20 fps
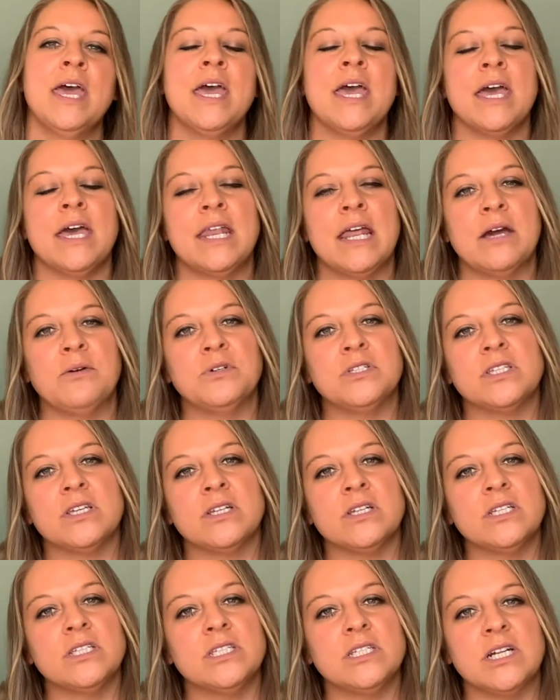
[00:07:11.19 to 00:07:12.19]
and I was going
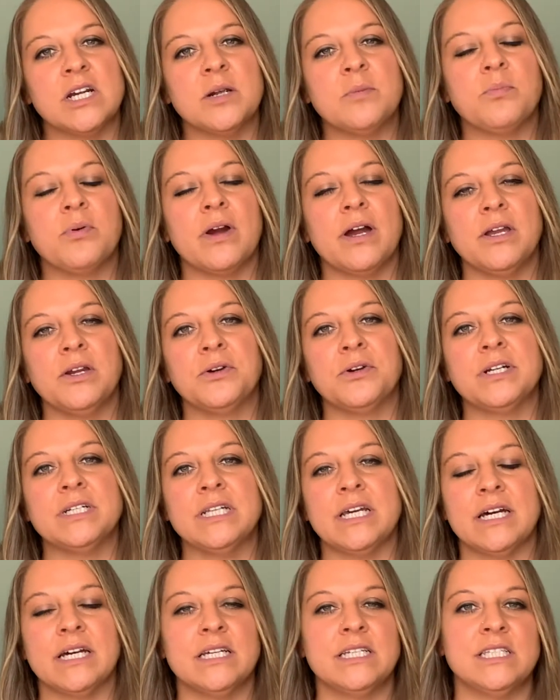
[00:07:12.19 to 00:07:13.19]
to start
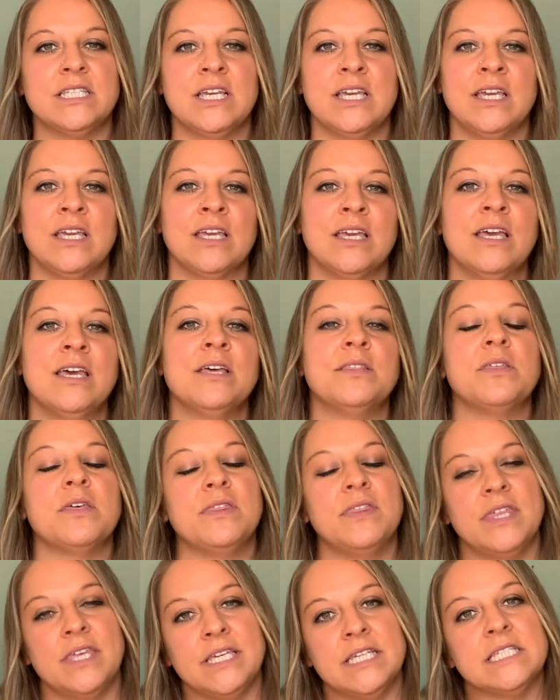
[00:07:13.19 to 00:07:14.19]
prioritizing the
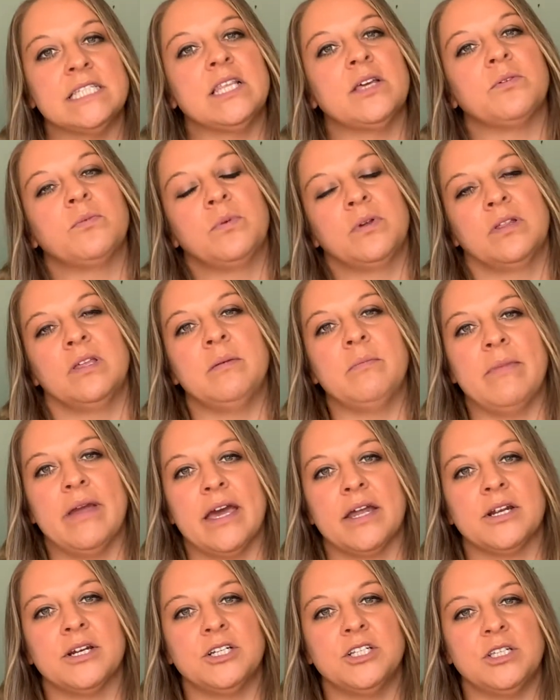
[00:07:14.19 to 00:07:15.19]
things that really
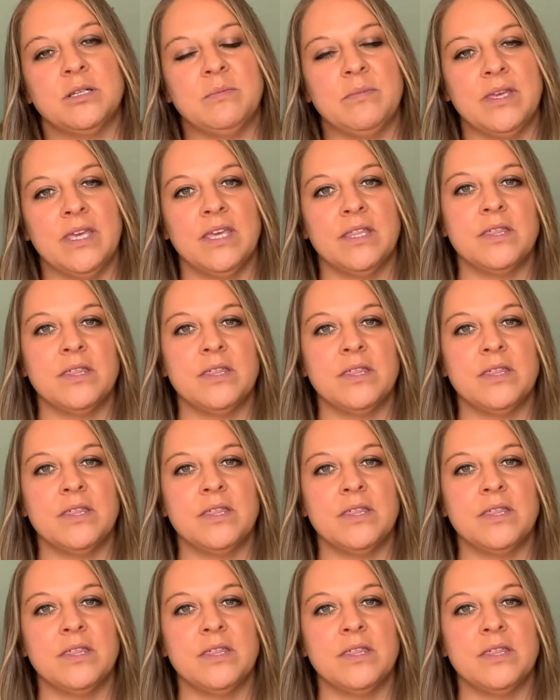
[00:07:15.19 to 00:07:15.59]
mattered to me,